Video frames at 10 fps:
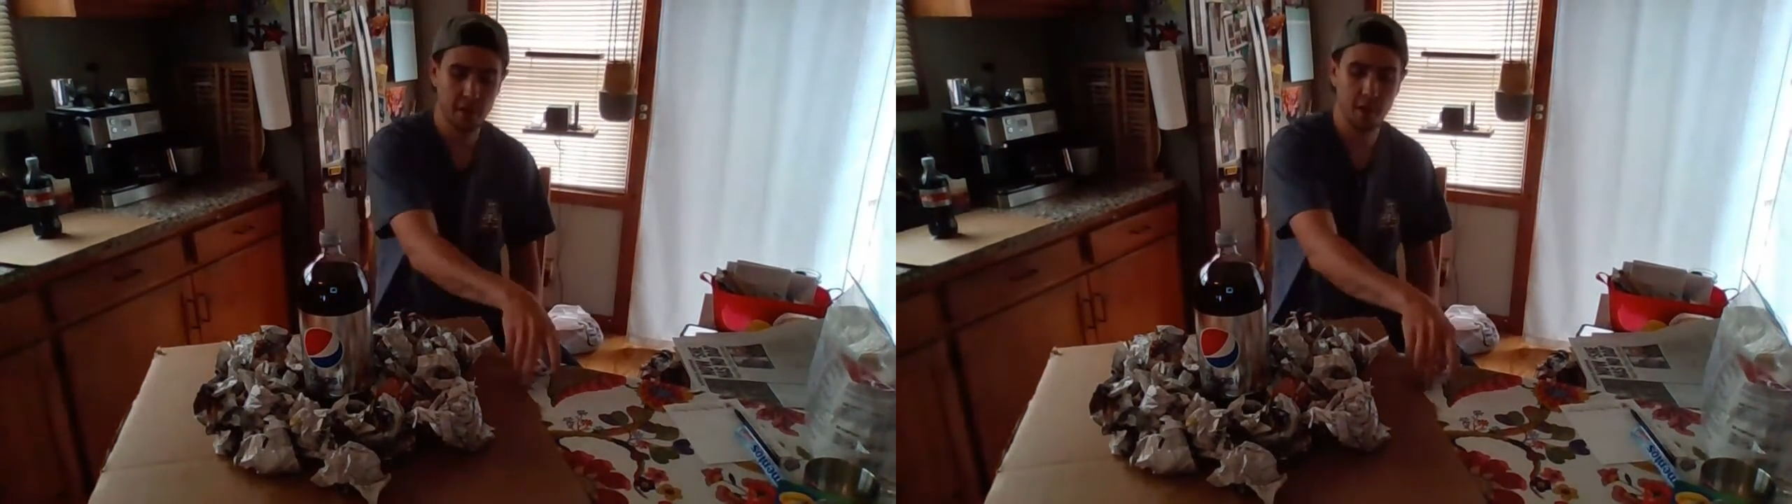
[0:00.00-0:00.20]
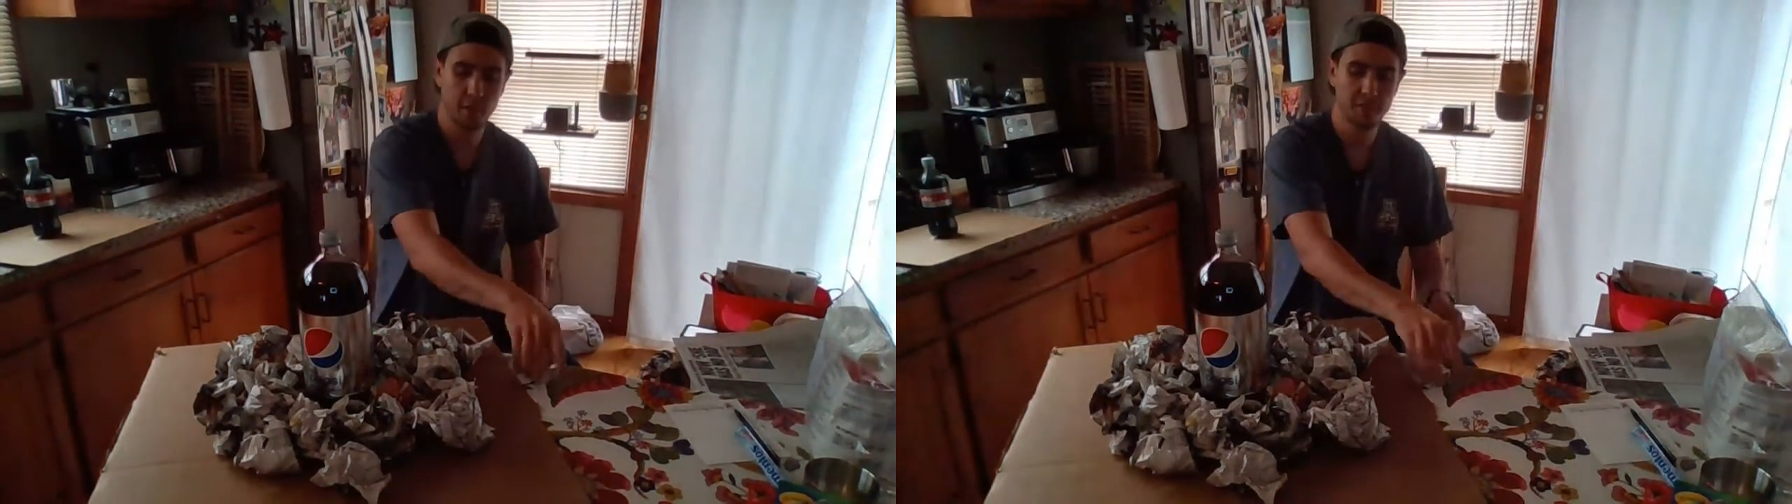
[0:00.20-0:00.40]

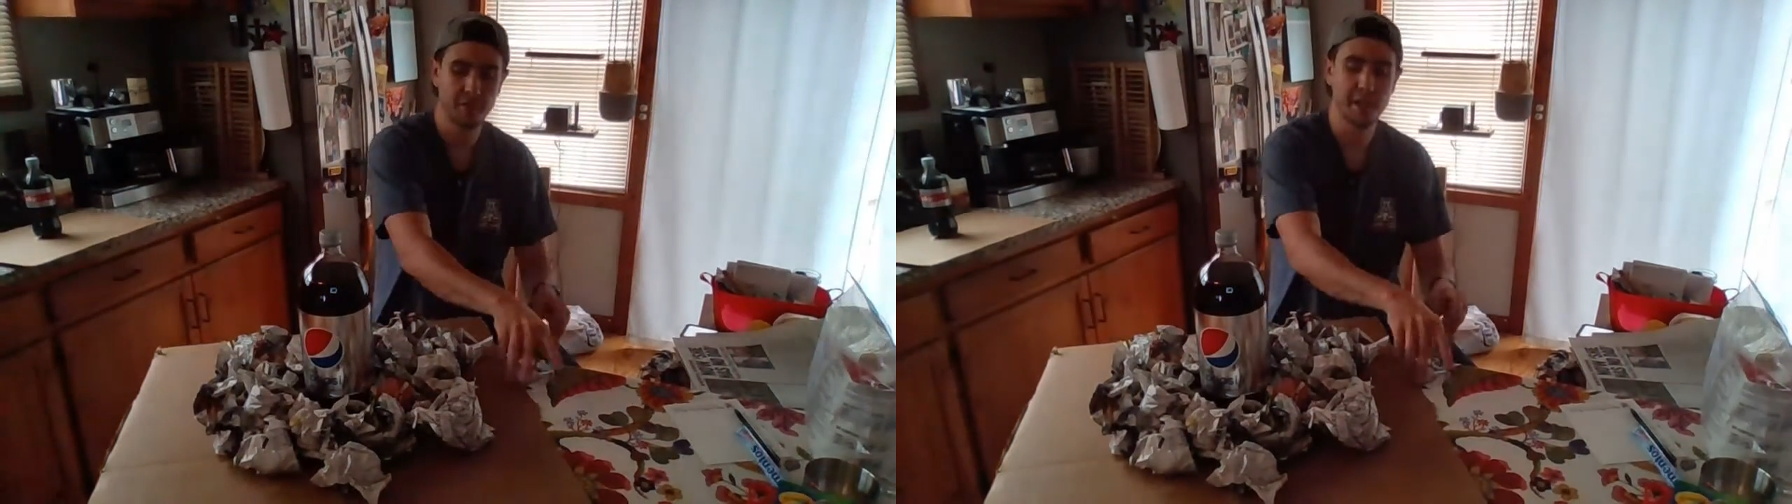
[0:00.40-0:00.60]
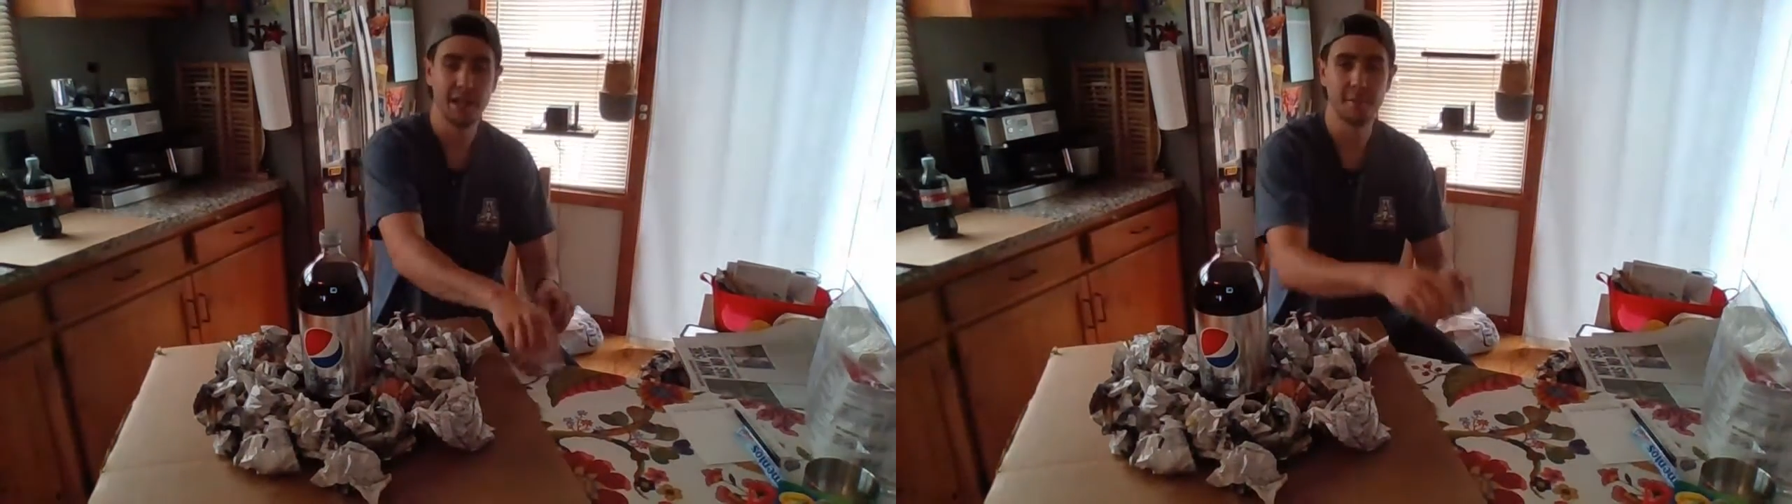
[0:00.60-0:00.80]

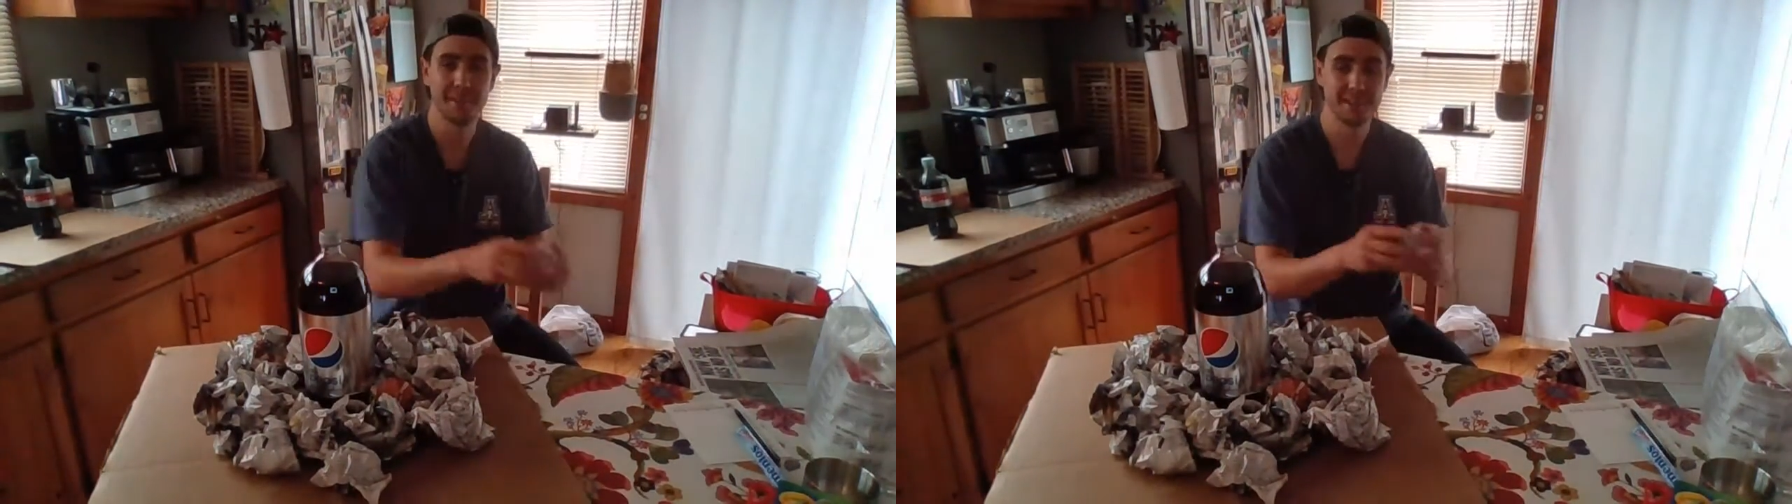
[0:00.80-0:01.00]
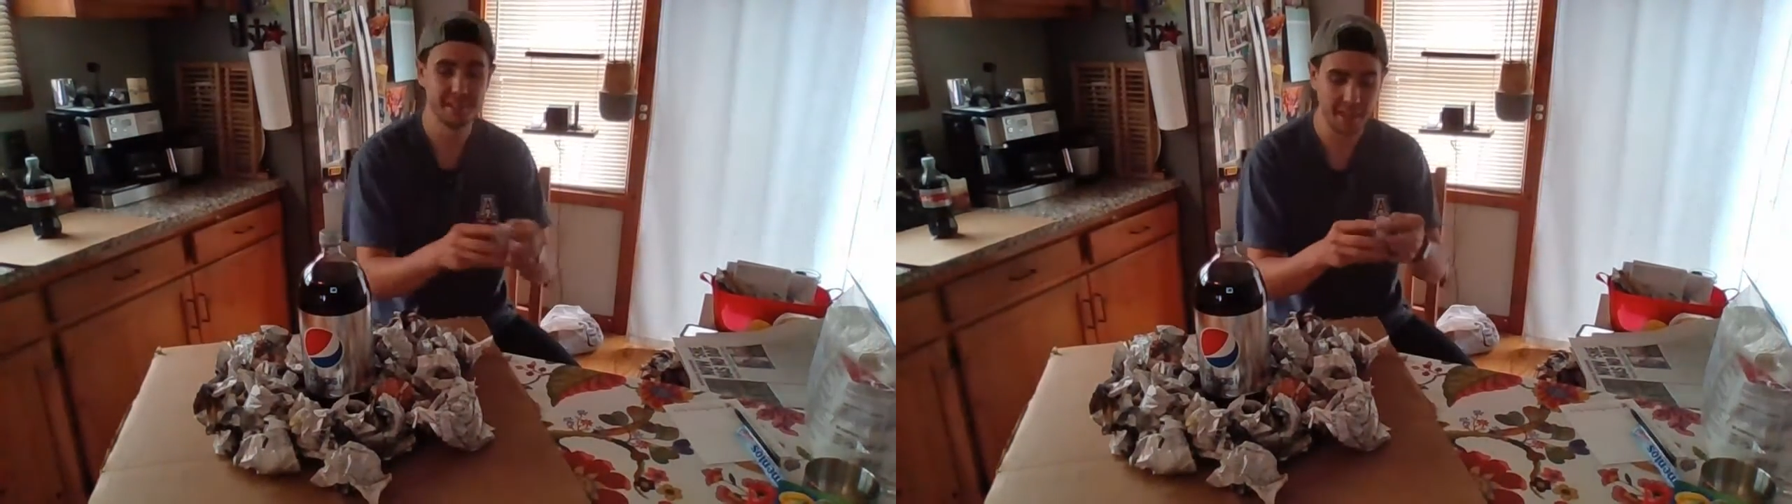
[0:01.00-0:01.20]
Once again, I'm
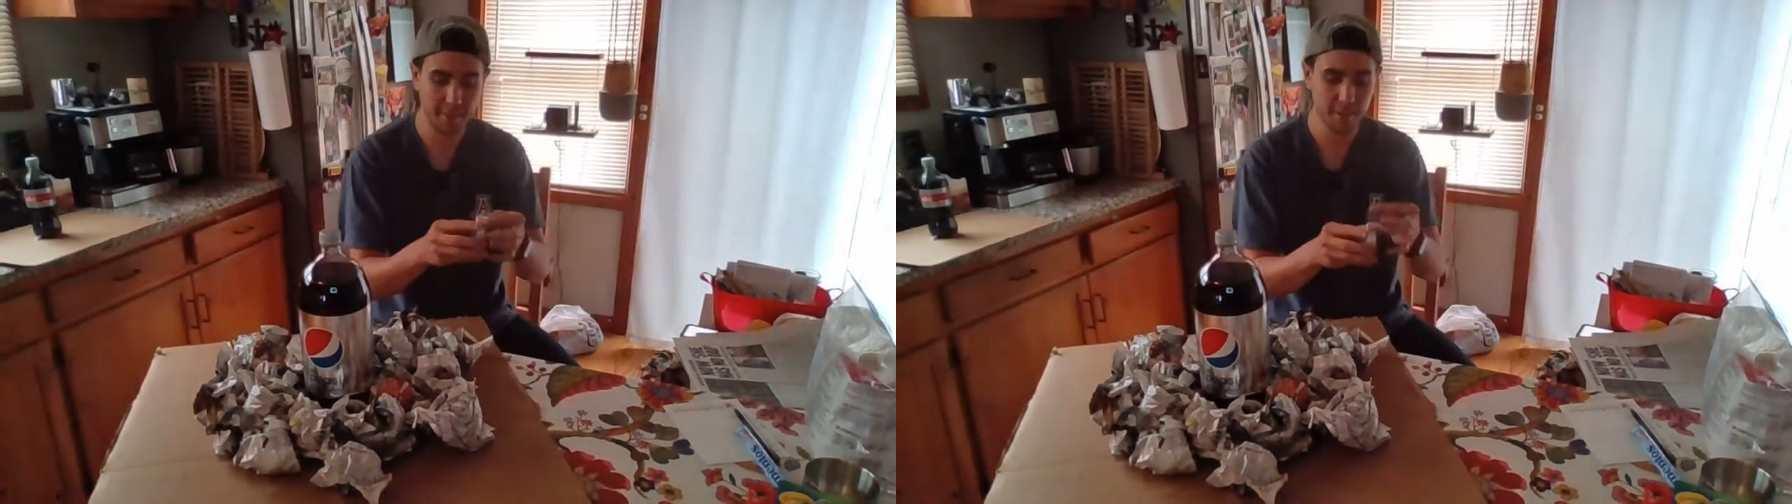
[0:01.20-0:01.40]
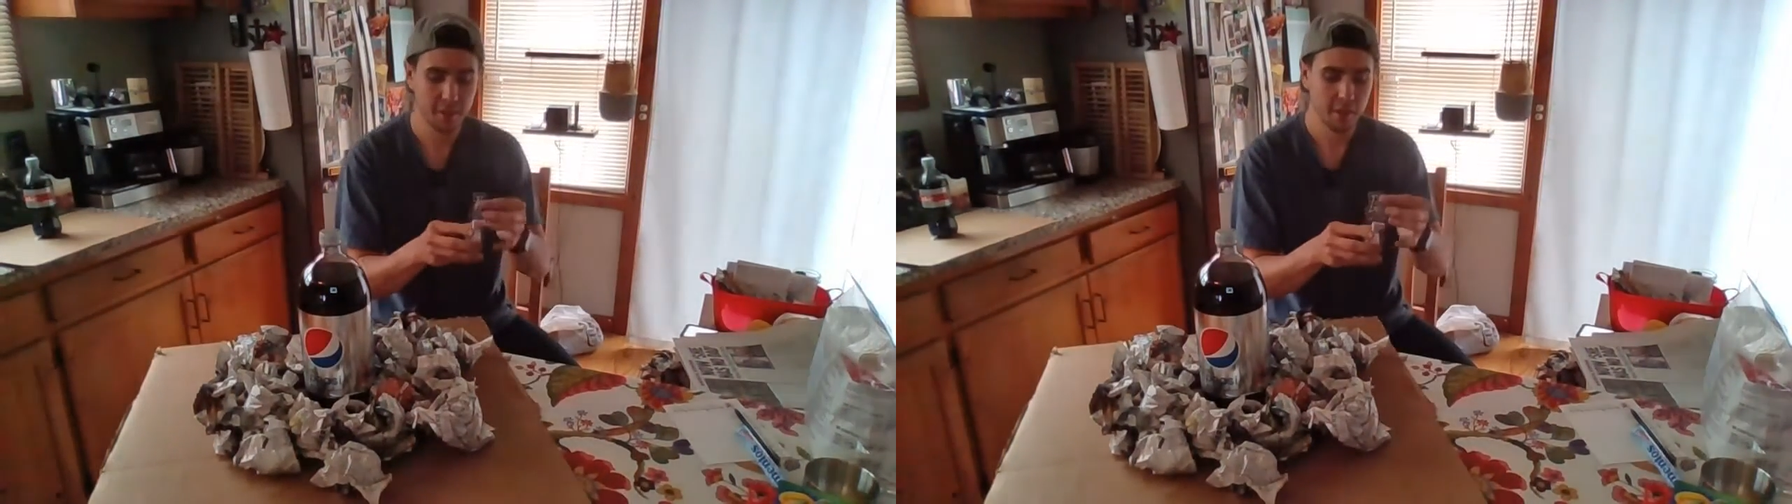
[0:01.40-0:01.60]
going to tape